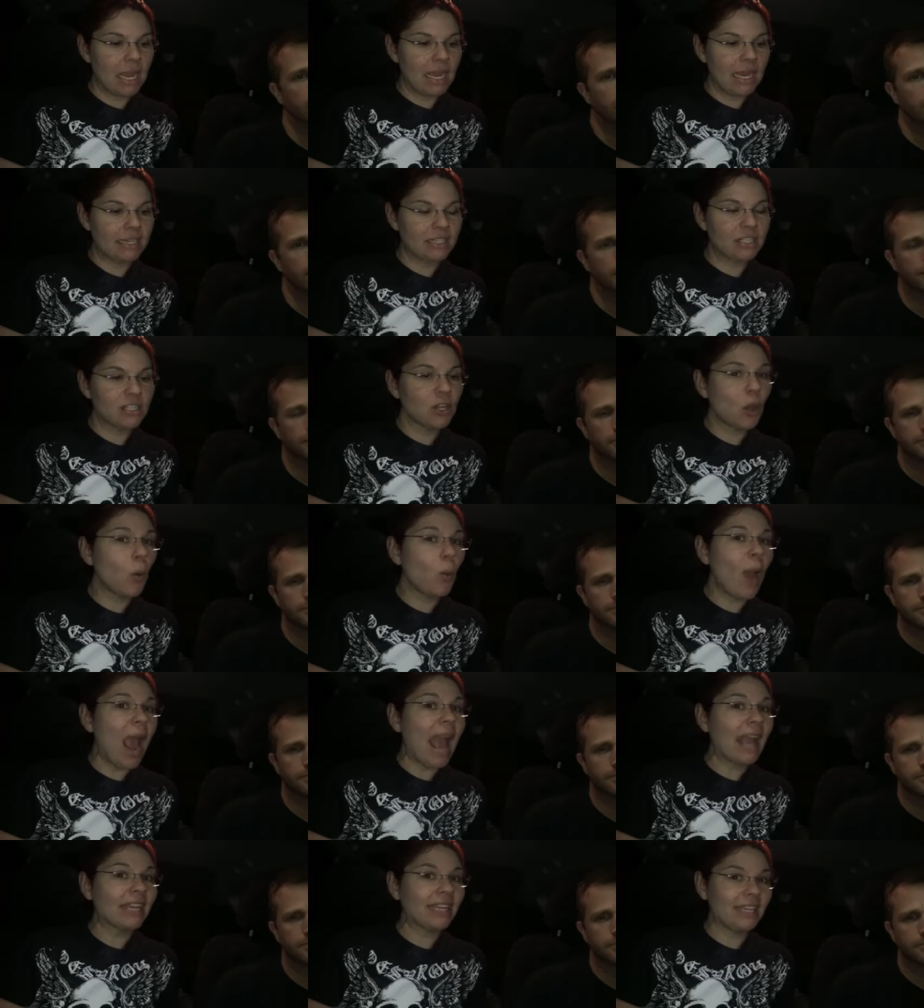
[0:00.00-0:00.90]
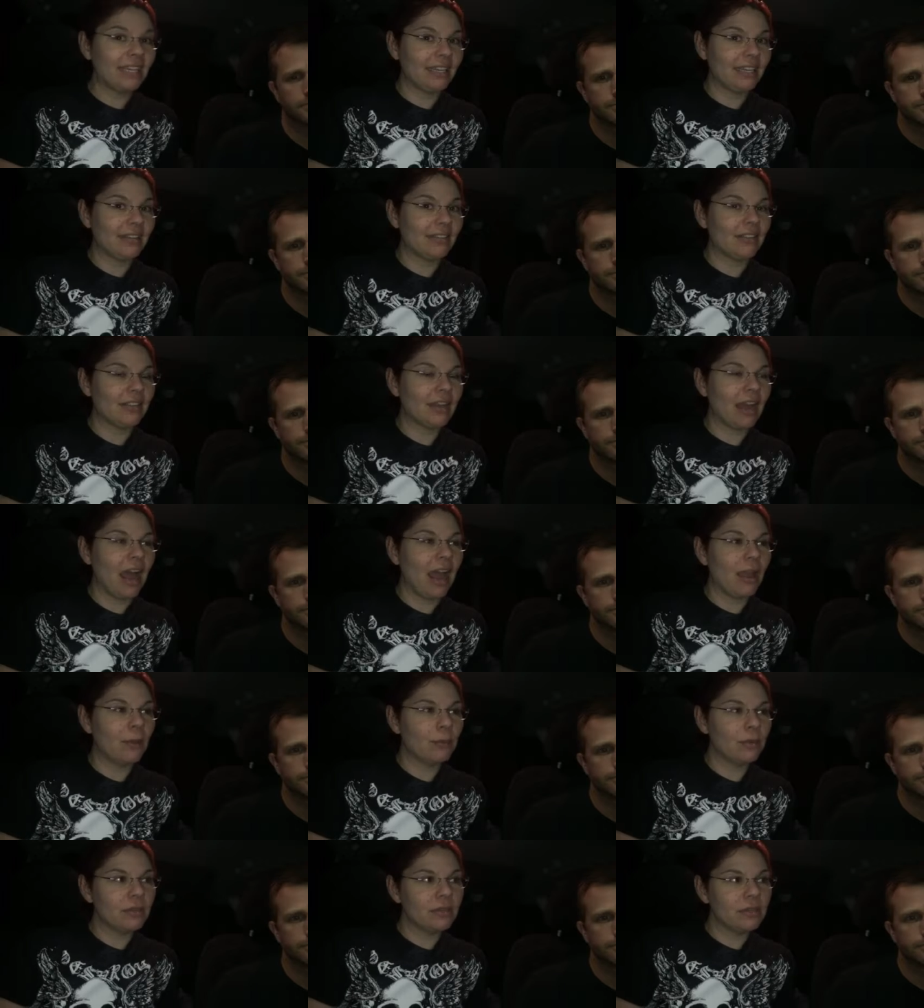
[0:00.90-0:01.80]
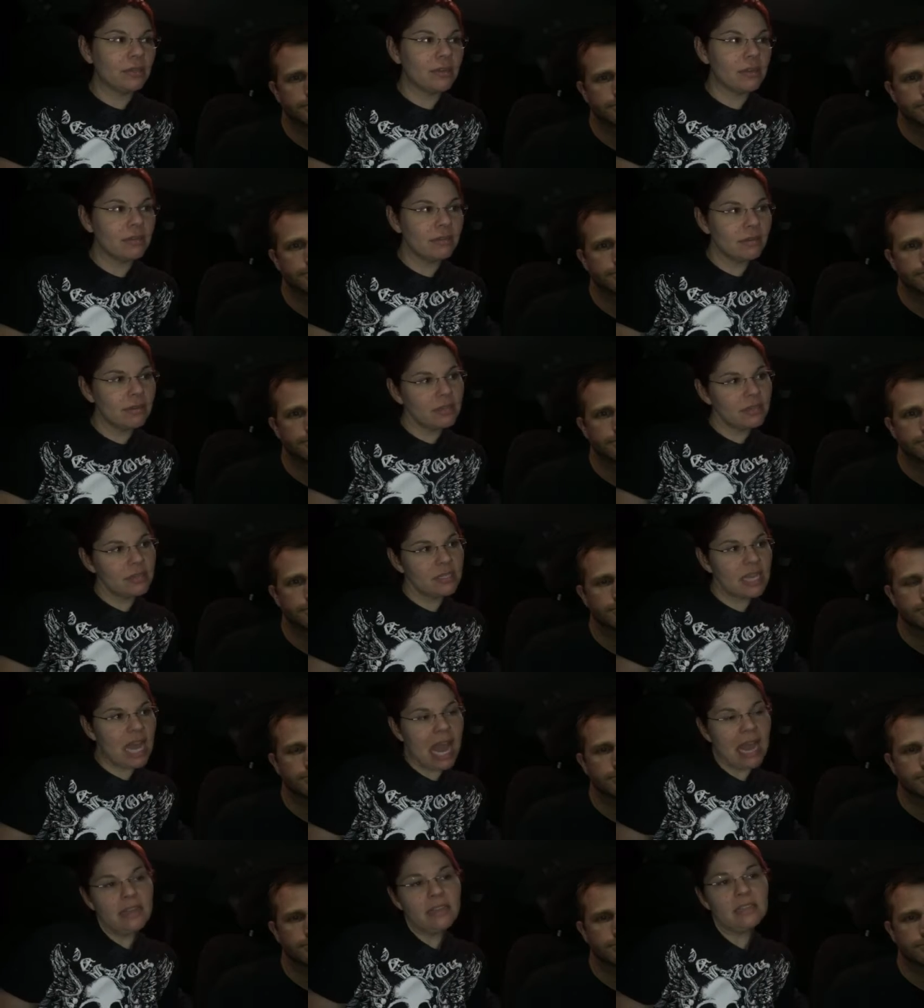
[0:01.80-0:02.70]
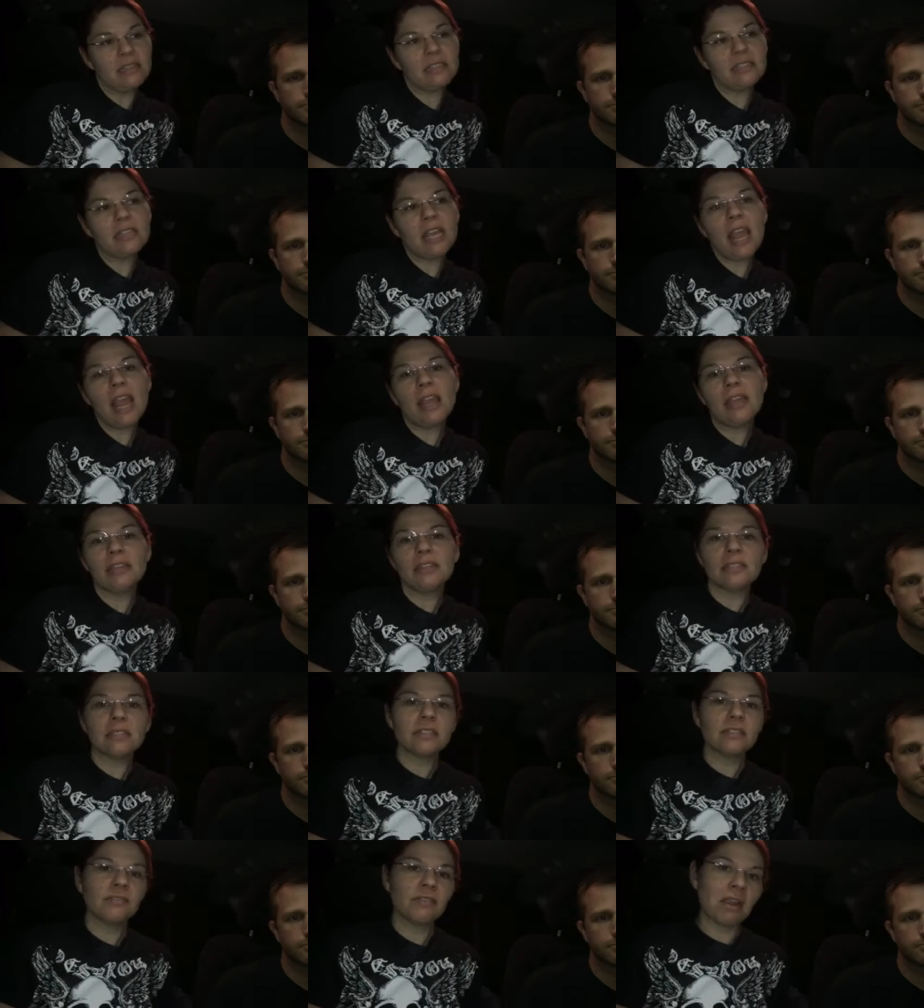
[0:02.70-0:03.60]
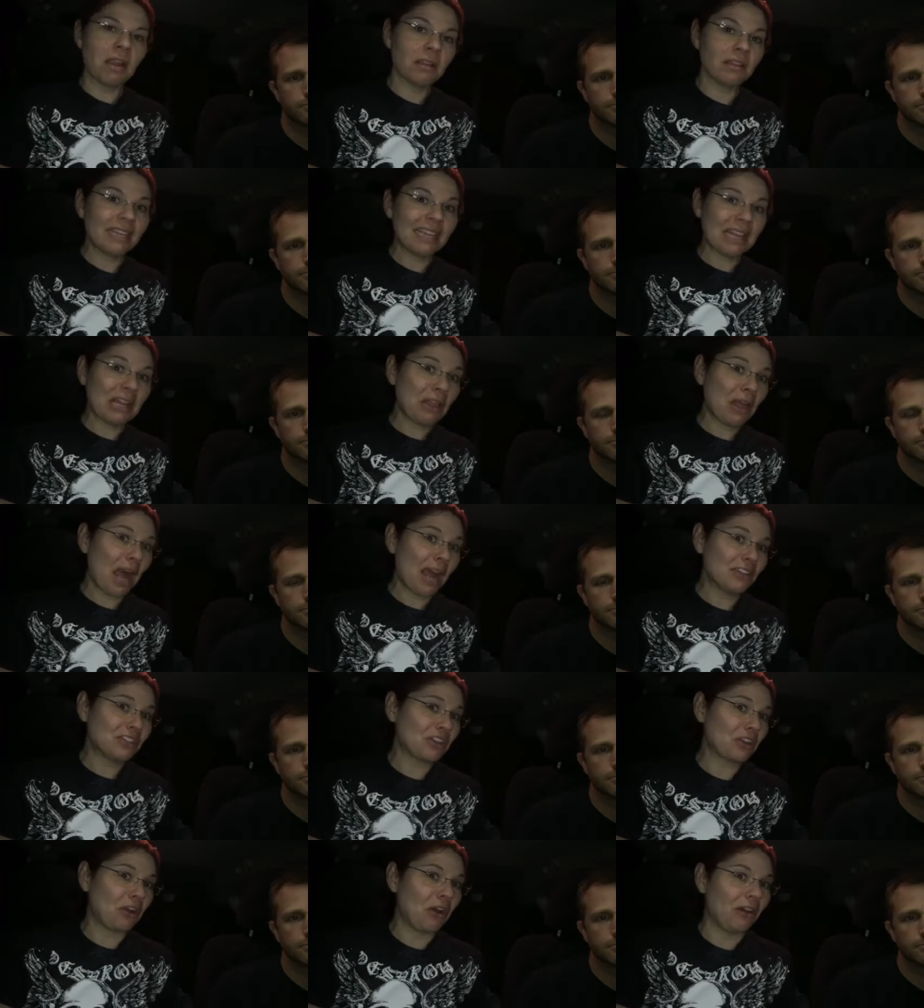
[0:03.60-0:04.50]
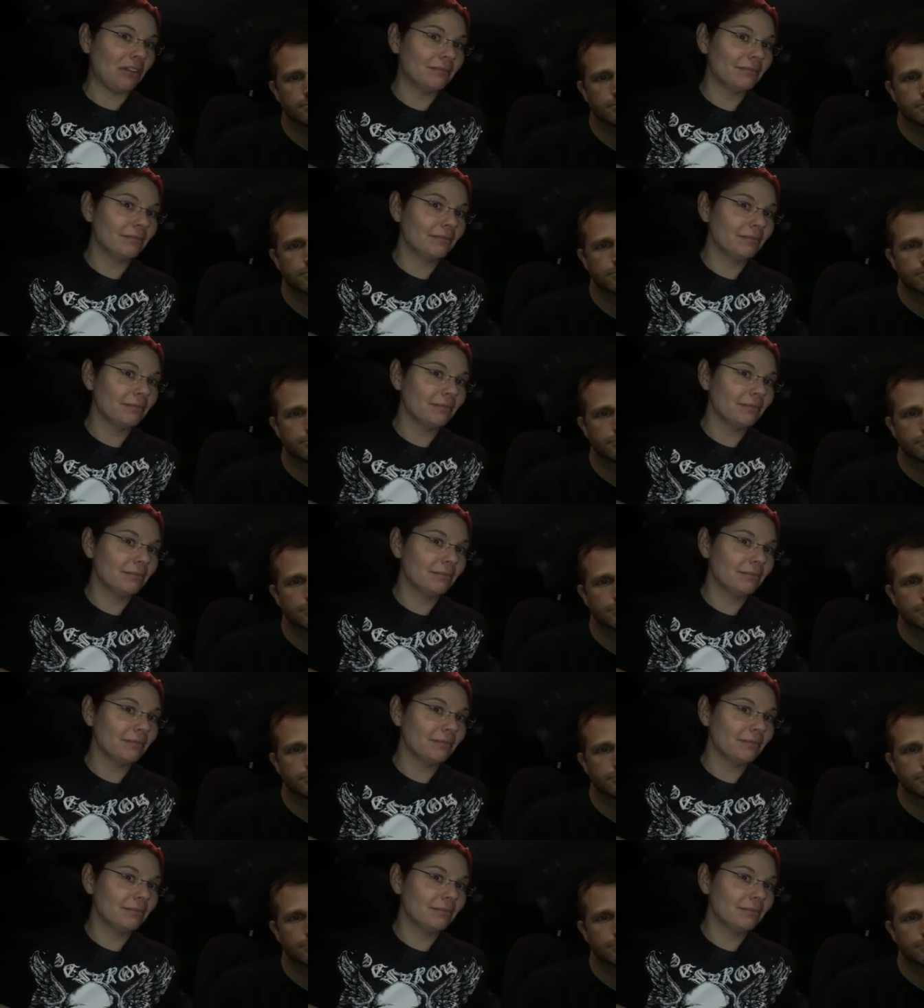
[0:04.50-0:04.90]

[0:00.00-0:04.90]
It's so wacky that I would tend to say it's fairly illogical.